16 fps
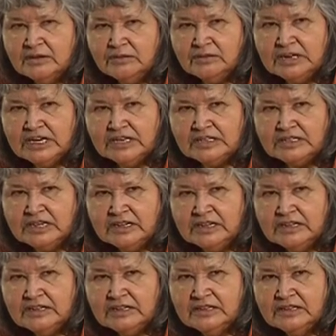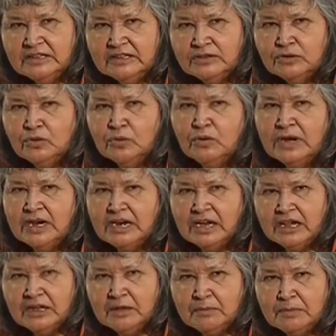It is up to you if you do not
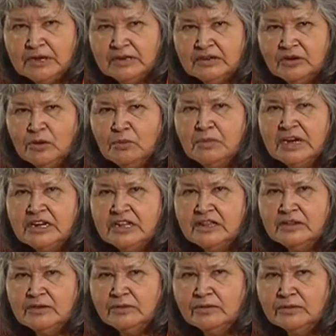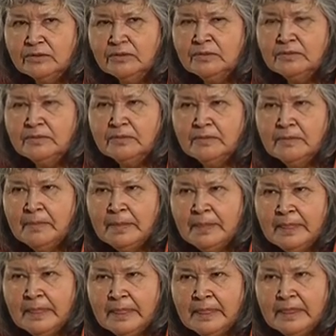want to try to influence her to make
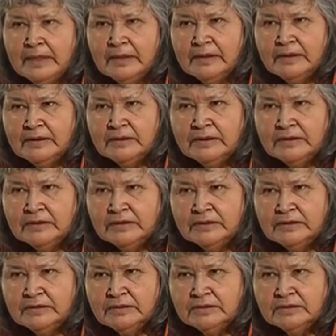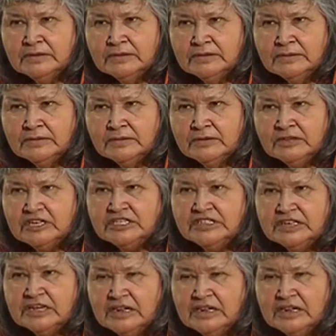peace. You